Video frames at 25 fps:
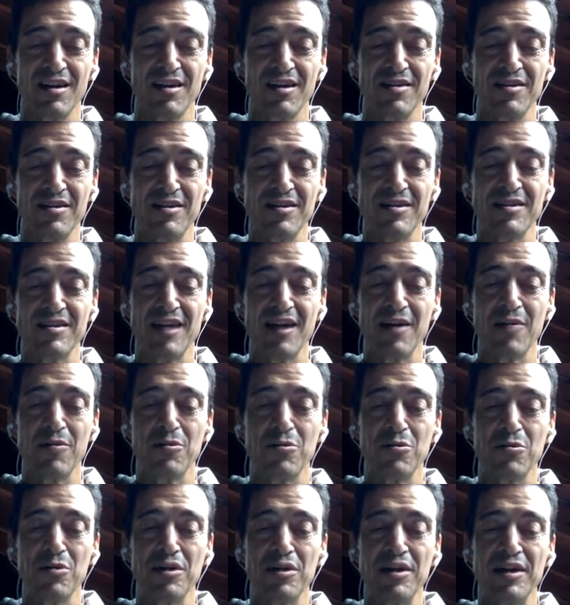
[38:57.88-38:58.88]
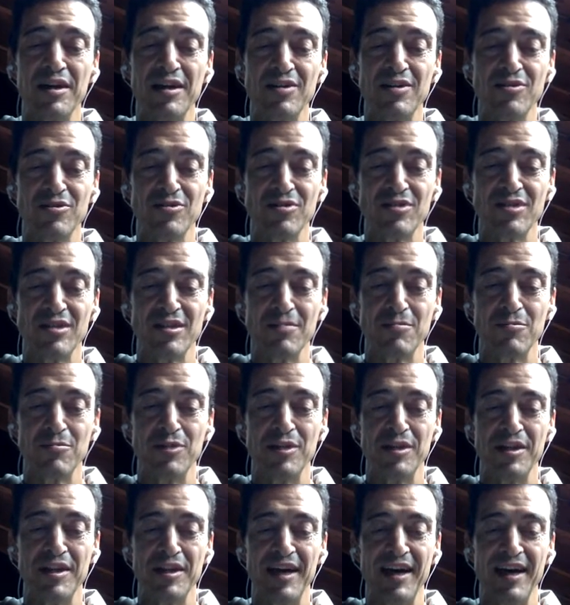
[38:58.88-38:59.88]
There's our relationship
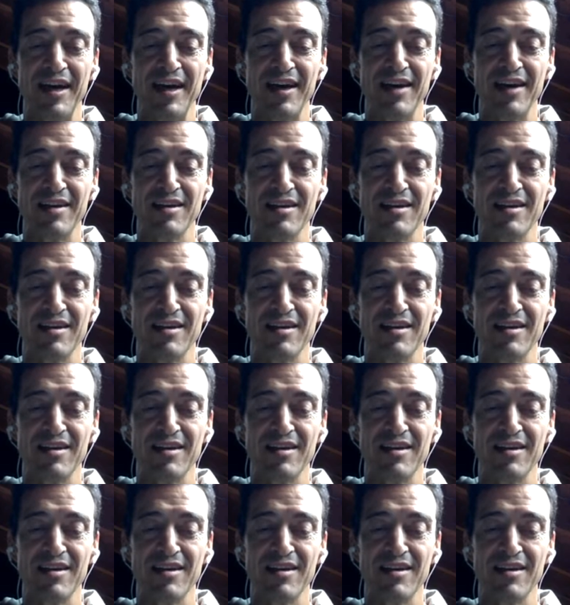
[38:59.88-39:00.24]
with that,